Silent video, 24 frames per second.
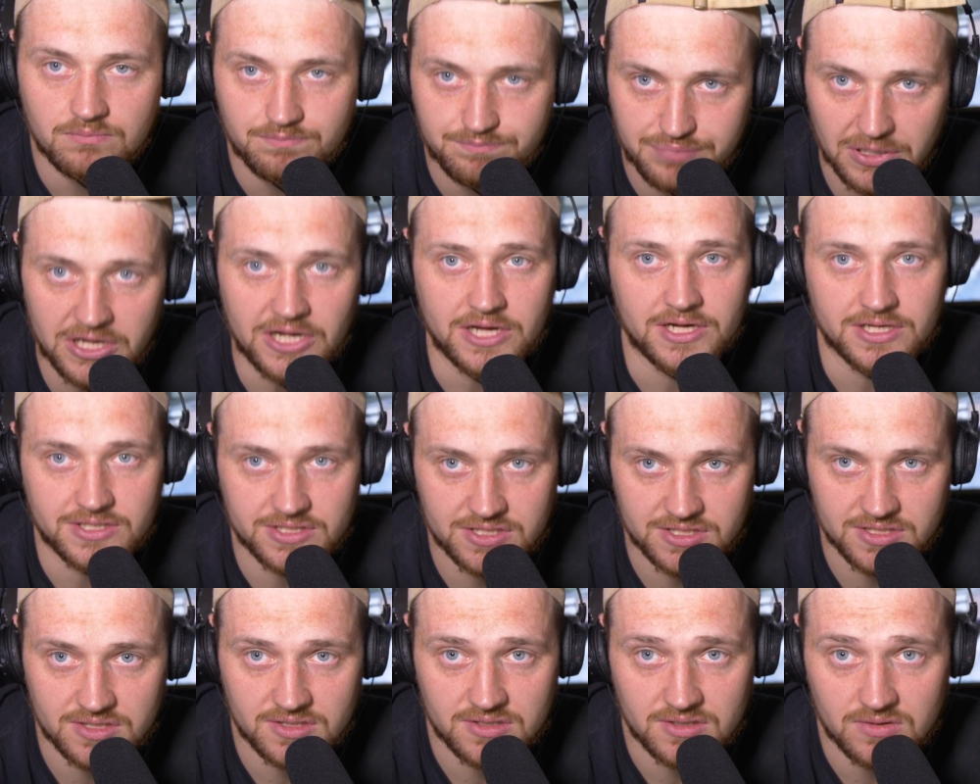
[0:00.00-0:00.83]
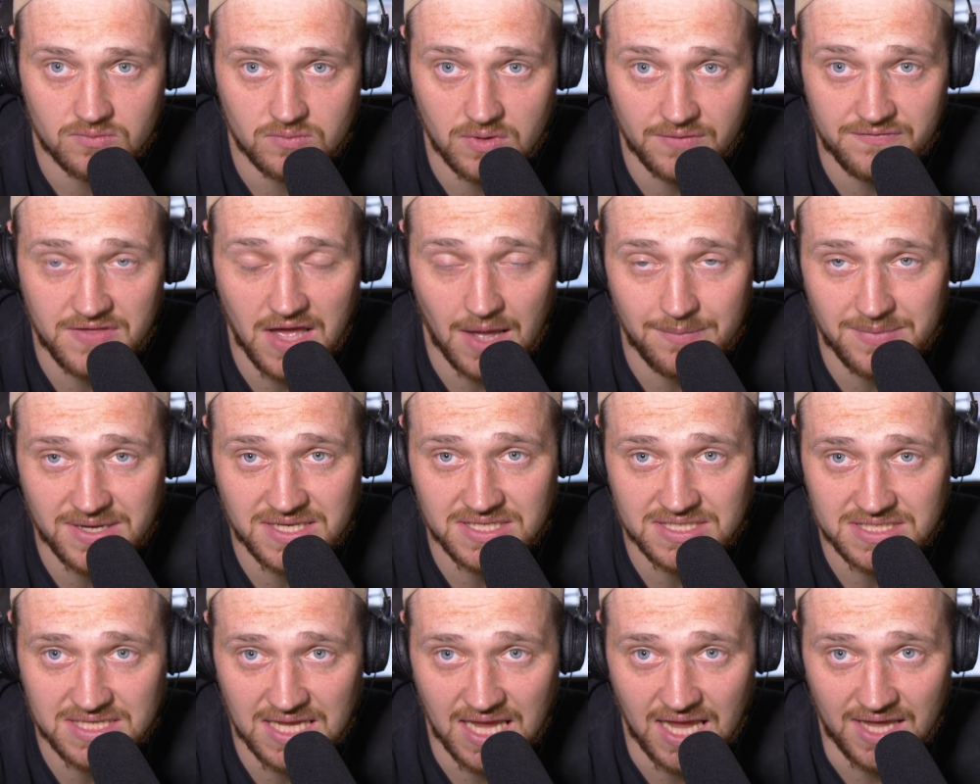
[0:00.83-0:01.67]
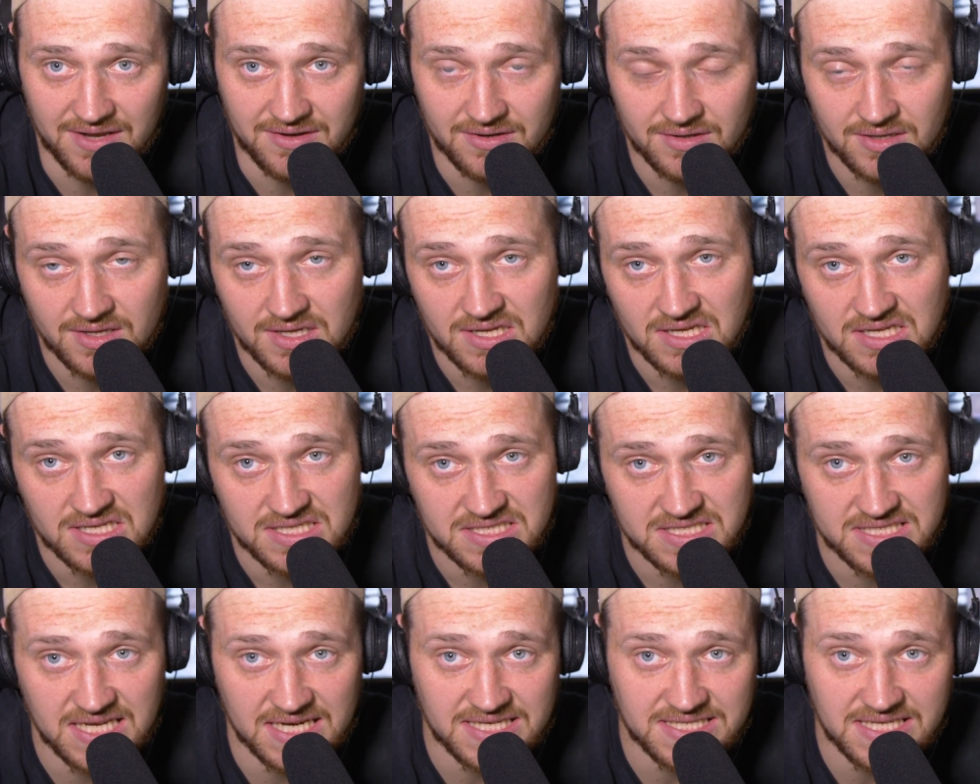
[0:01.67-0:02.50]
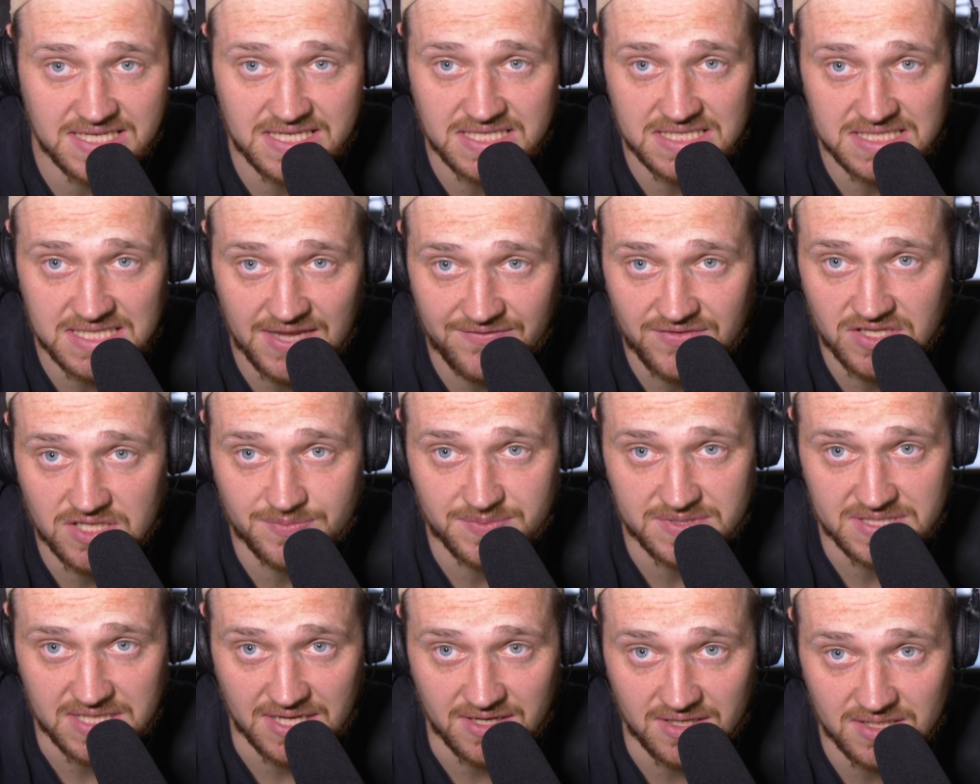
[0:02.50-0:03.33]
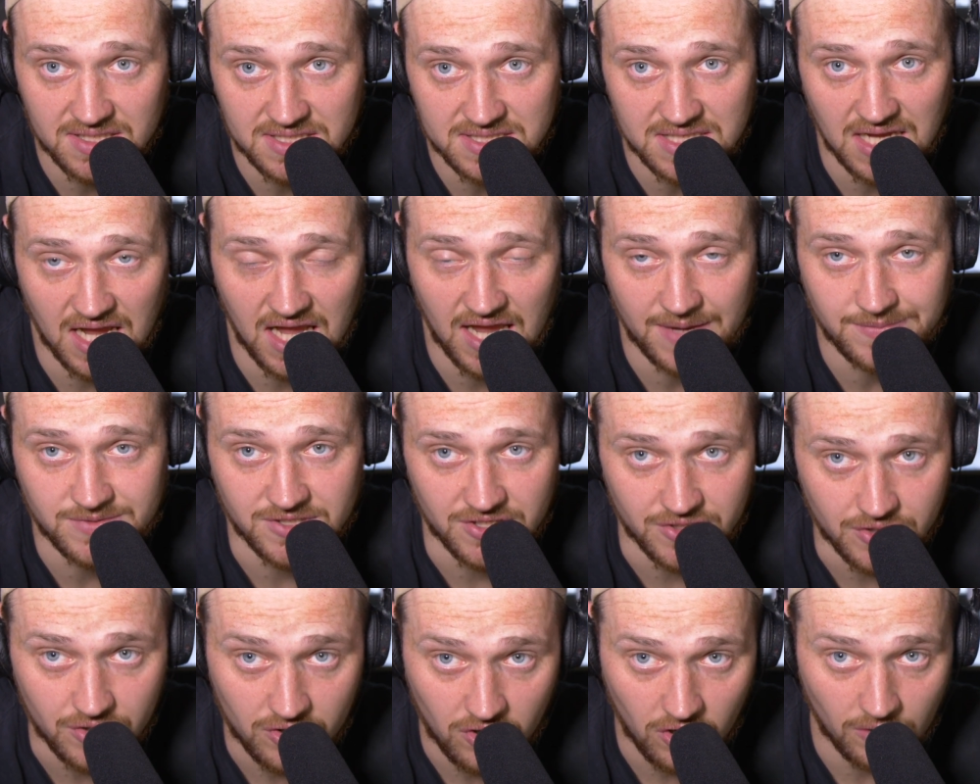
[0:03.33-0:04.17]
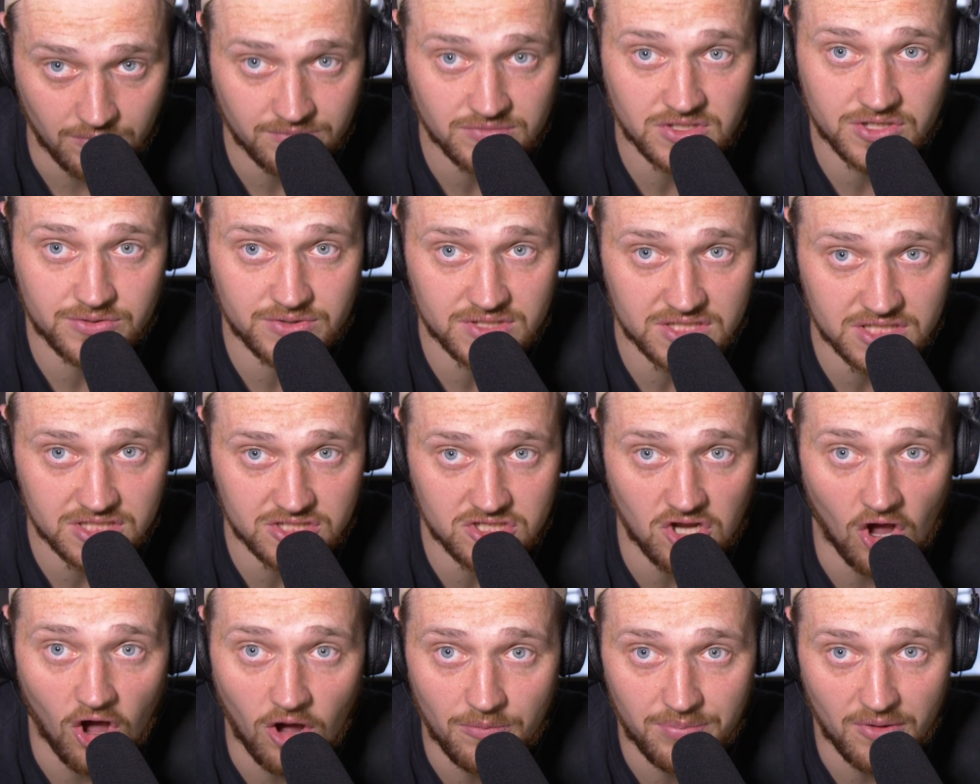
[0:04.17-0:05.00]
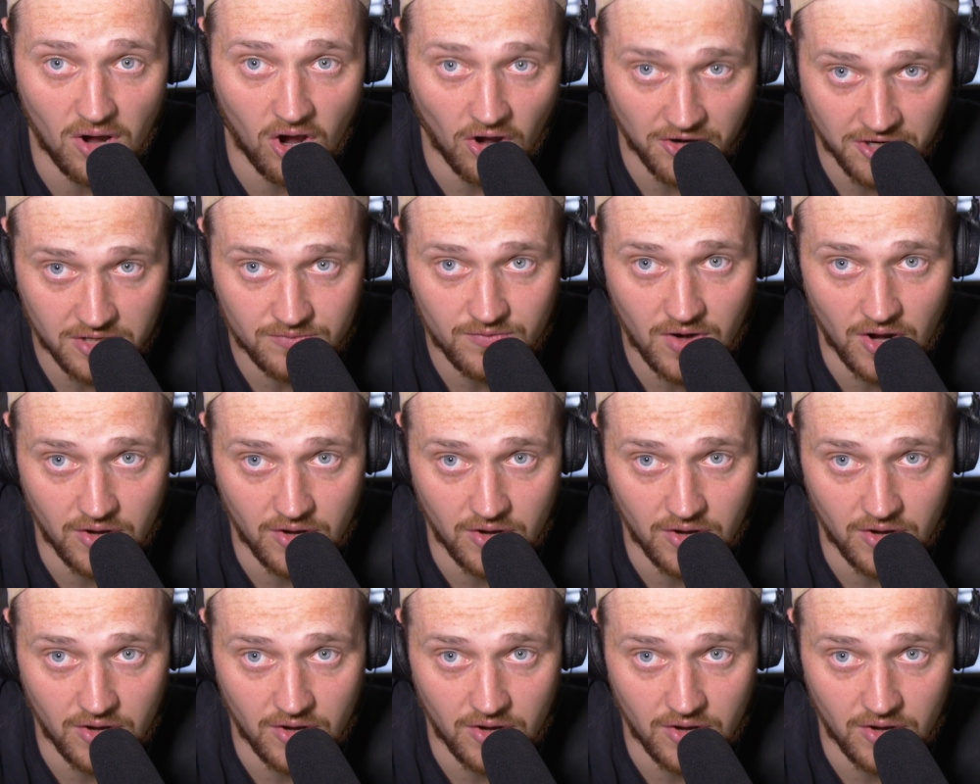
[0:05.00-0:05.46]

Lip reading: But with that being said, 60 to 70% of the times that you come to a stop on a